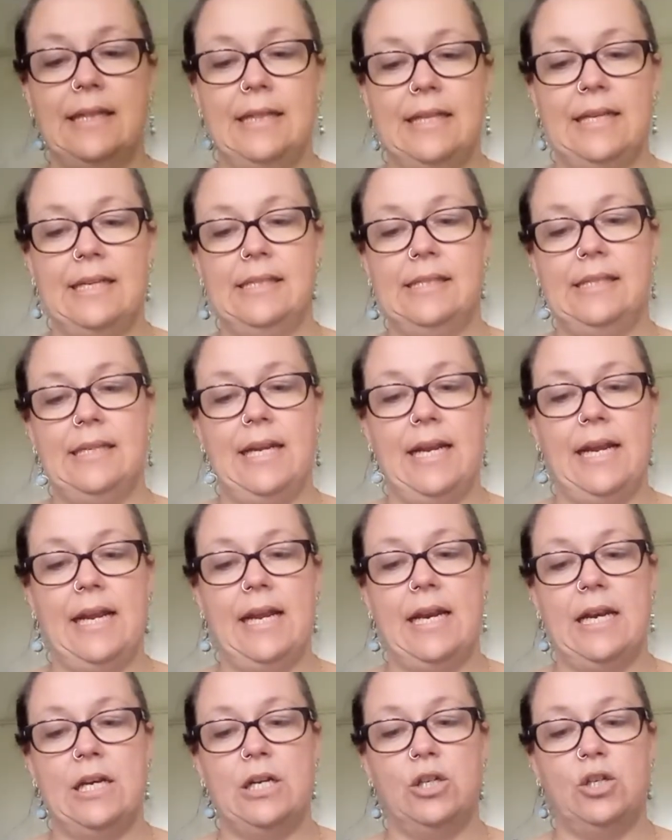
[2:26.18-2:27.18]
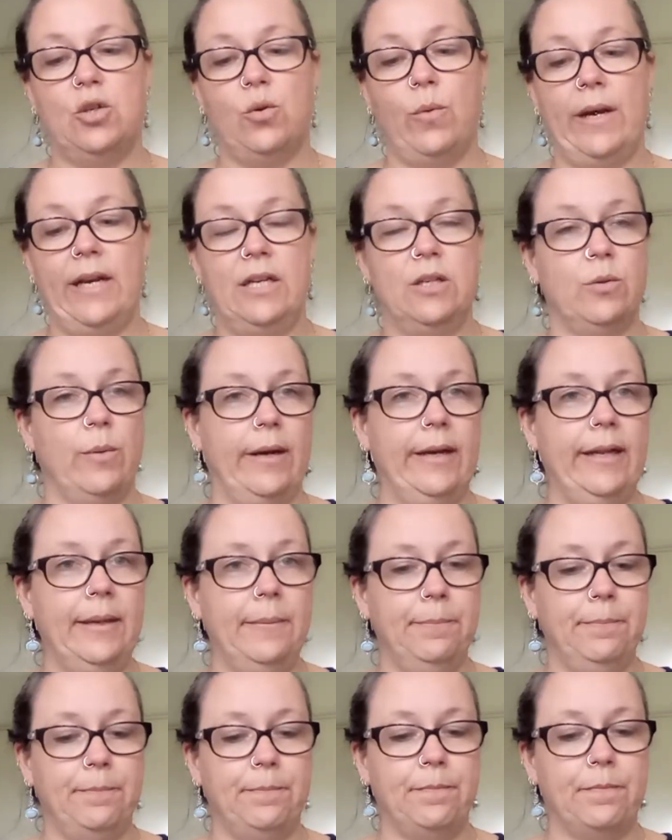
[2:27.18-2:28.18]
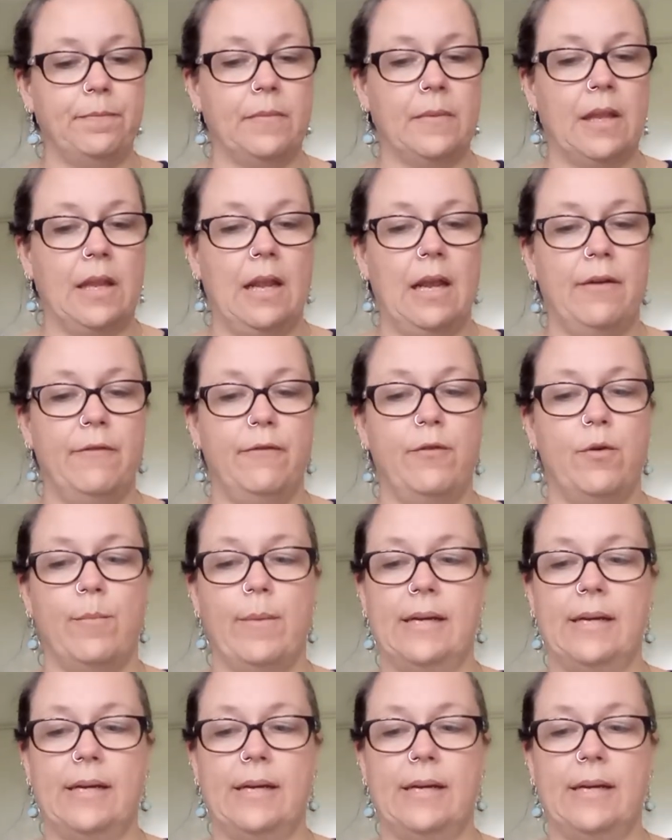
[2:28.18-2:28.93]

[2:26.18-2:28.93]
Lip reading: this in 2020 for my